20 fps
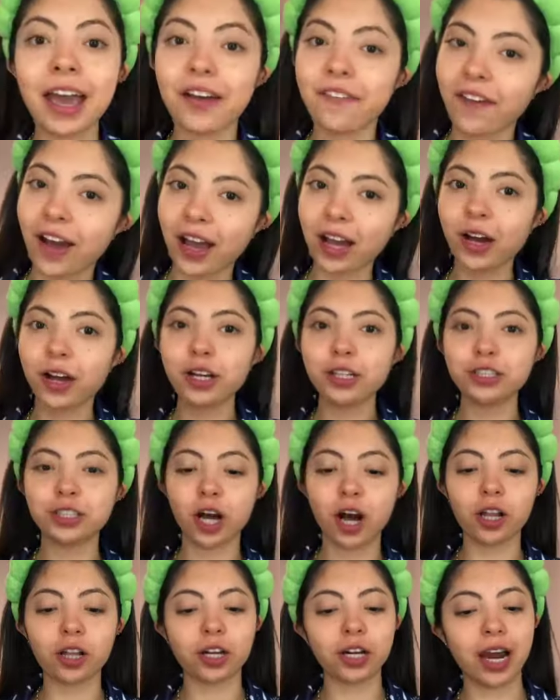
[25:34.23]
If I got a
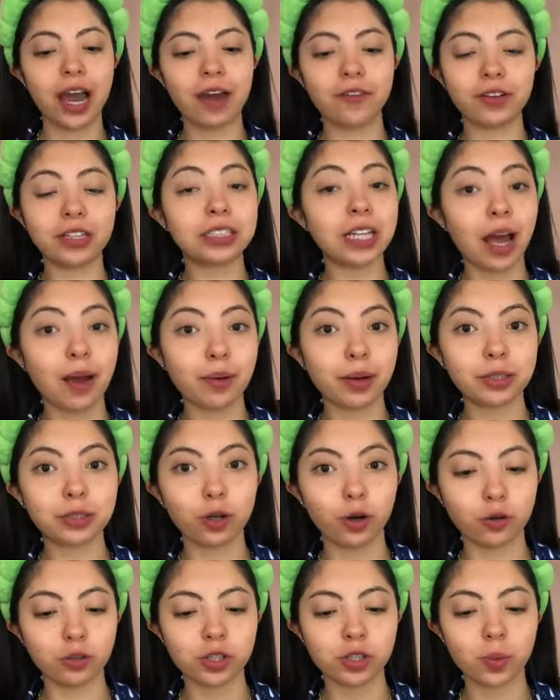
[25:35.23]
dollar every time
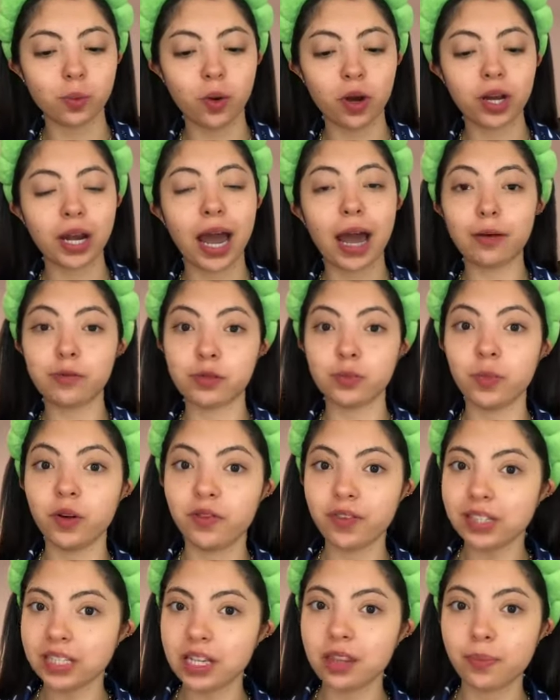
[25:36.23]
I told someone I was
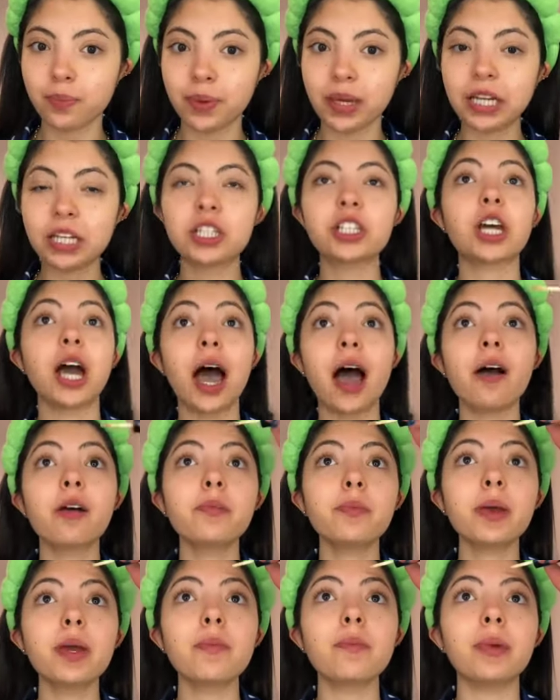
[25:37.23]
moving to the beach,
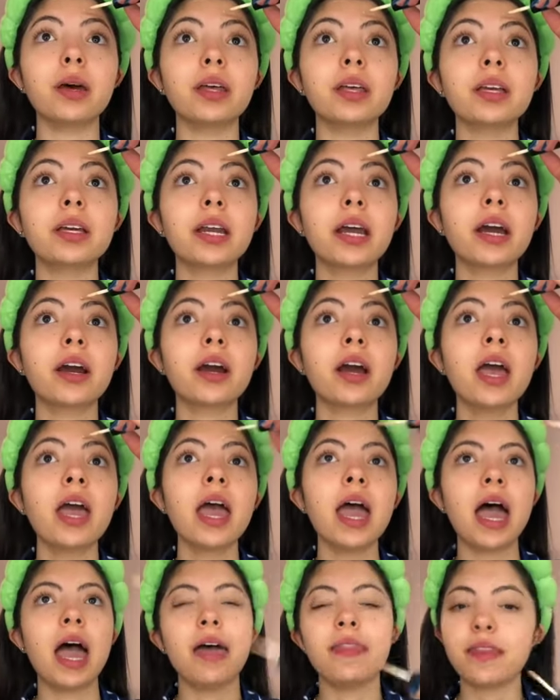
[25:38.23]
I would be a millionaire,
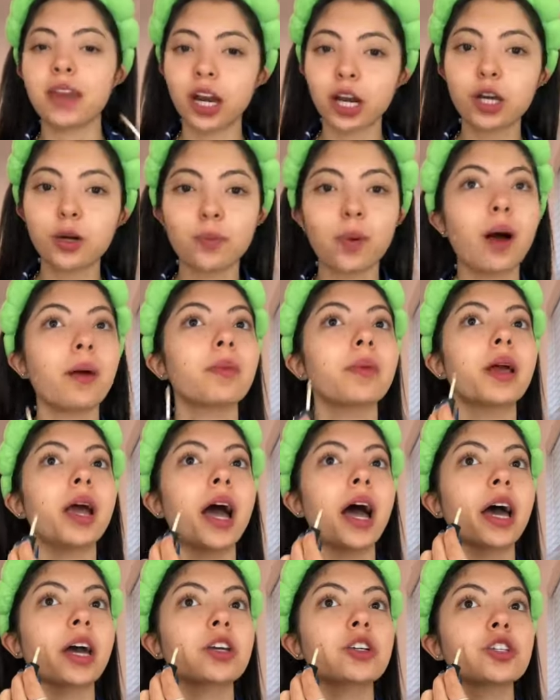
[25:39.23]
and then I could
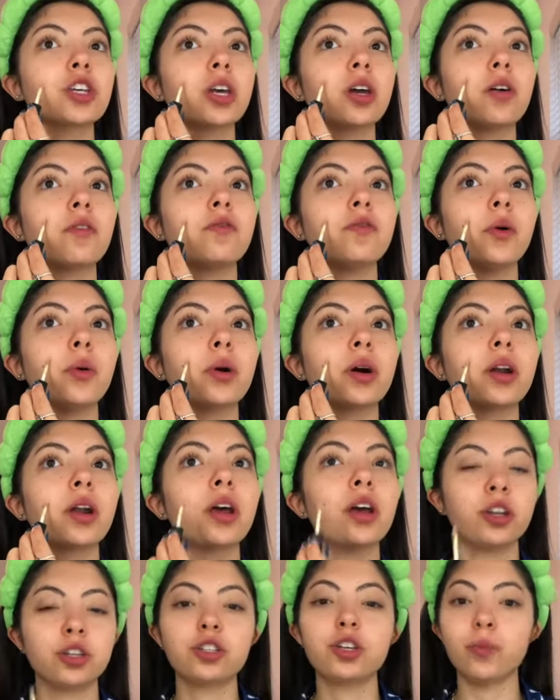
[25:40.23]
probably actually
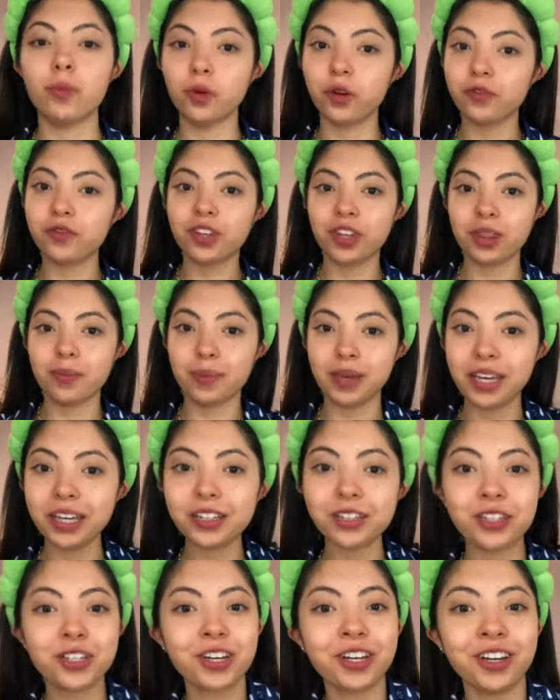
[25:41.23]
afford to move to the
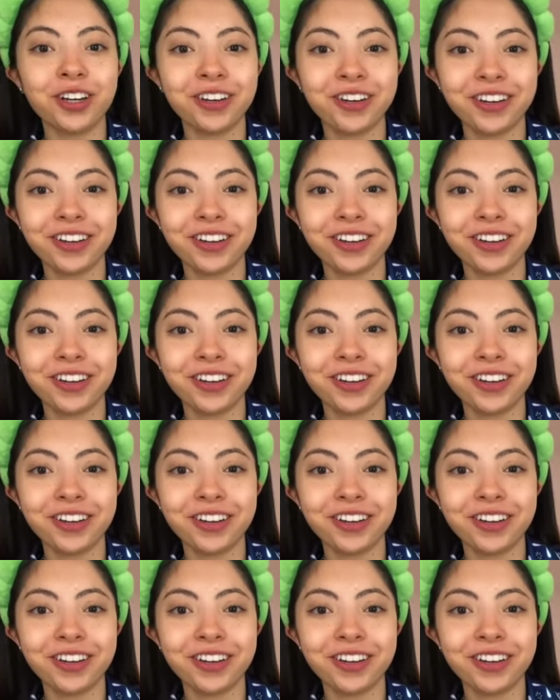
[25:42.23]
beach.